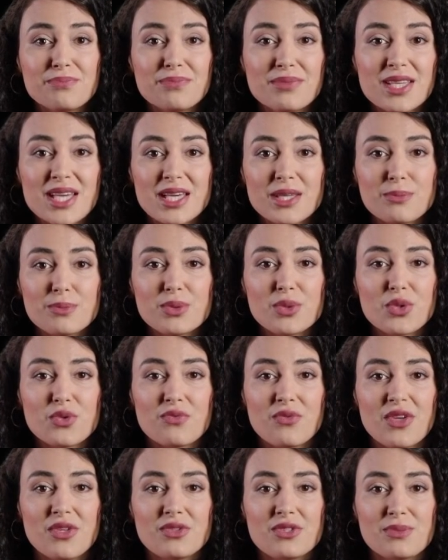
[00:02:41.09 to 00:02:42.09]
In a
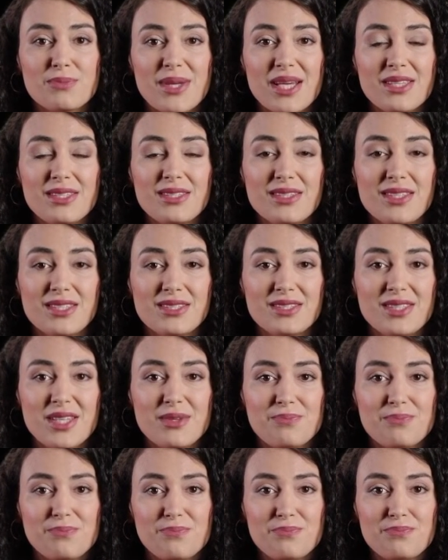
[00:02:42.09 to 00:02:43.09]
proof of space
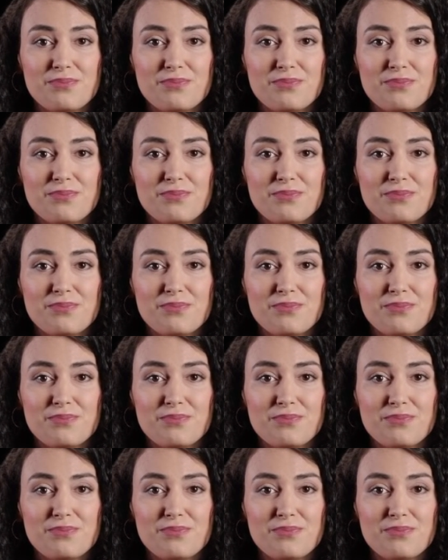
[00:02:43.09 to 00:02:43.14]
system,